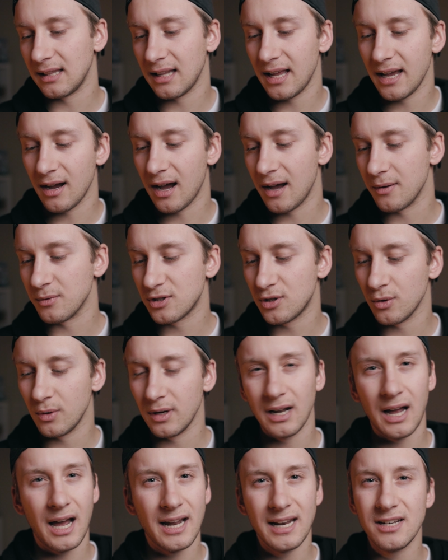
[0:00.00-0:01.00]
like I
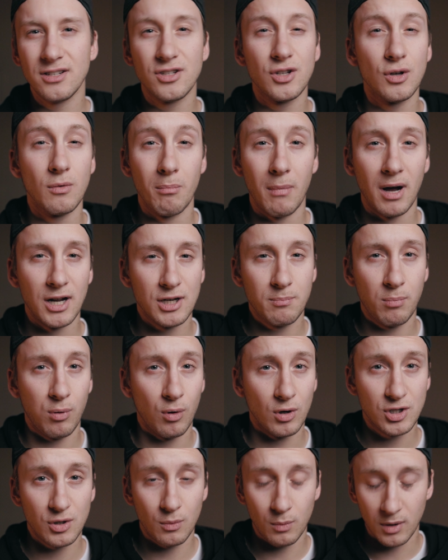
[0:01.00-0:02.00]
didn't do much
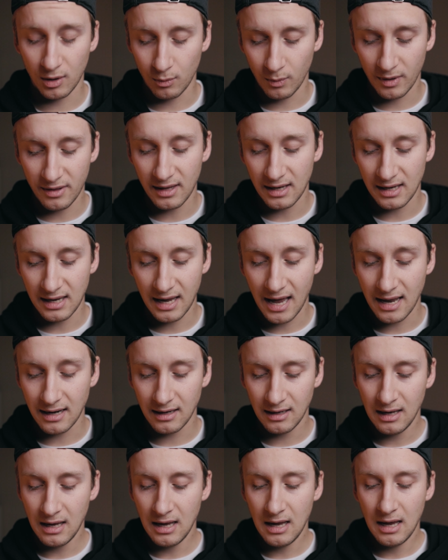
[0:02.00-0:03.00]
portrait work with it
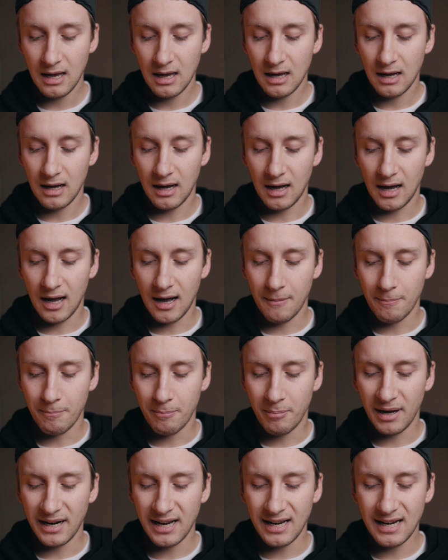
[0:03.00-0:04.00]
yet,
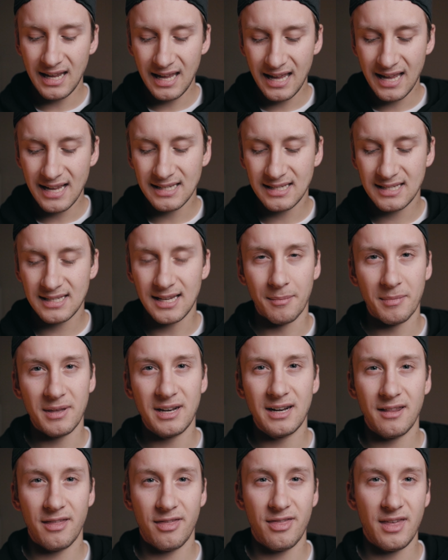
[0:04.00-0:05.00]
but it is
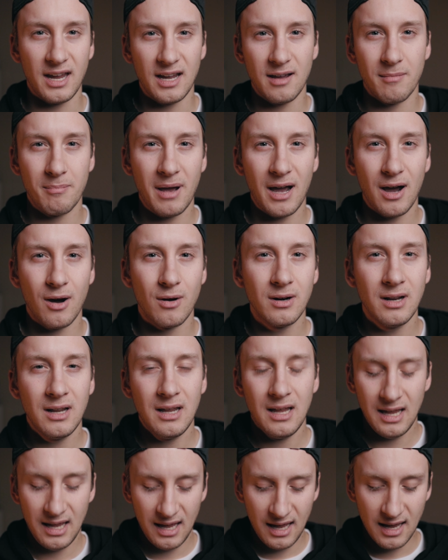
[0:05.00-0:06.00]
something to think about.
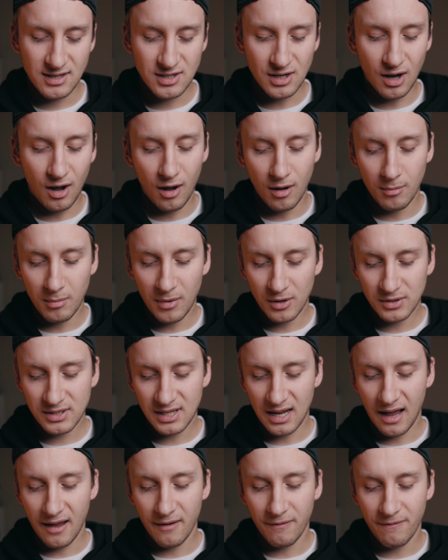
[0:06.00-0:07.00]
It's
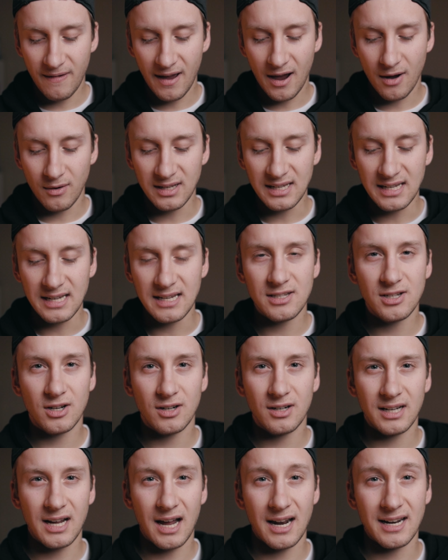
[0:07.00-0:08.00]
almost, I found, easier
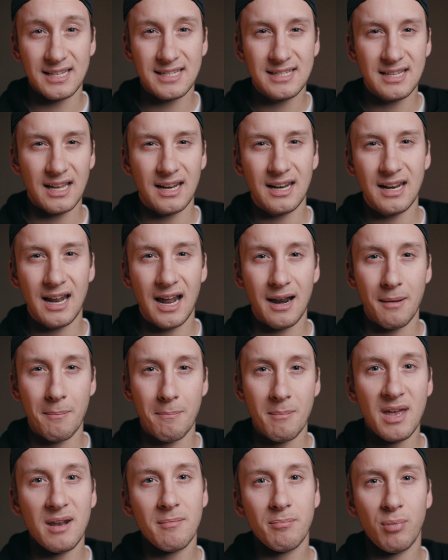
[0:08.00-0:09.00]
to kind of set it at a
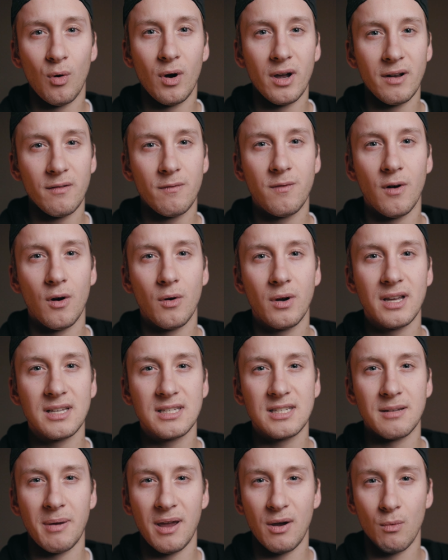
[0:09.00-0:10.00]
midpoint
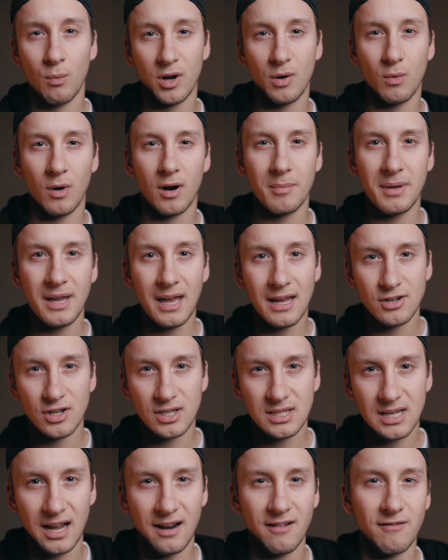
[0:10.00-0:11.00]
focus, depending where you want to be, and
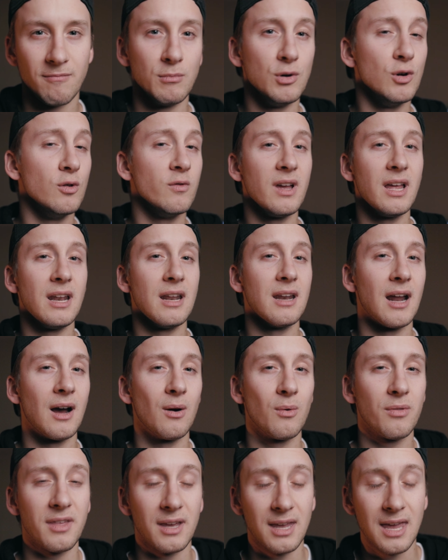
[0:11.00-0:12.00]
just kind of move in and out
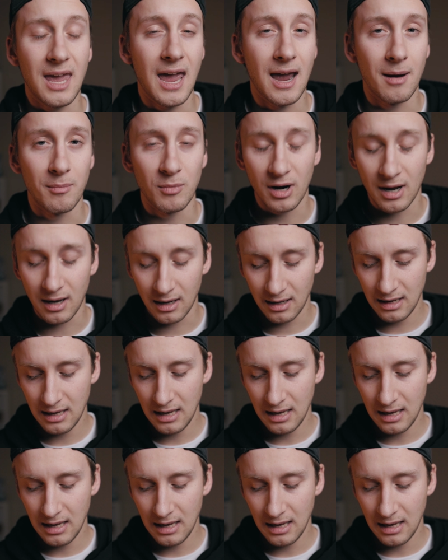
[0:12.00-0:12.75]
with the camera.